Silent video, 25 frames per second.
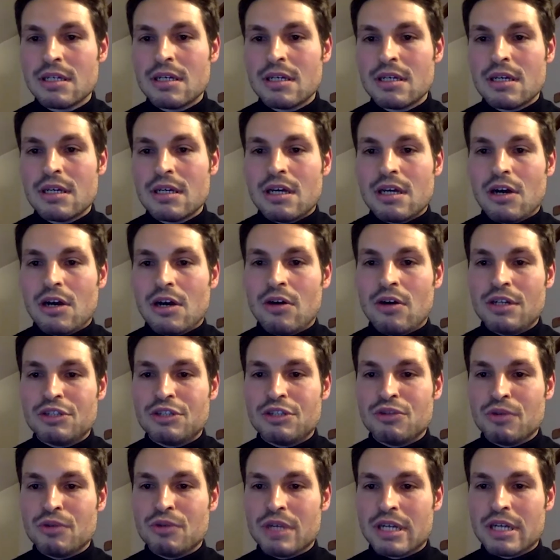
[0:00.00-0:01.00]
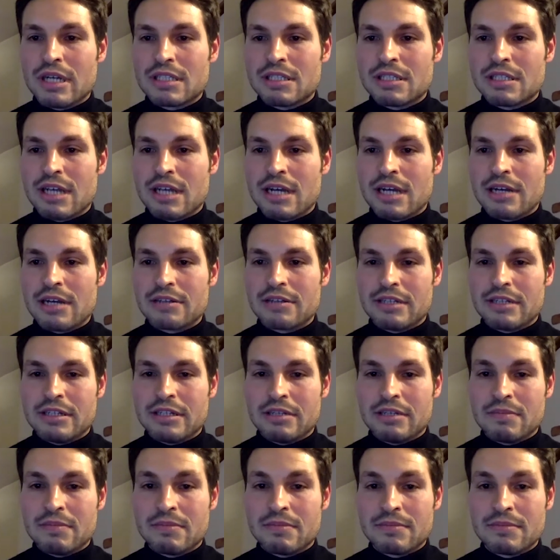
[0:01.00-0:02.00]
only 2 years younger than
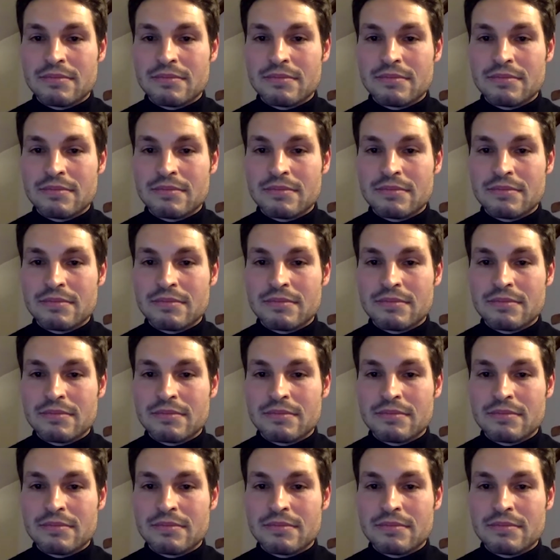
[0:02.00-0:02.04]
him.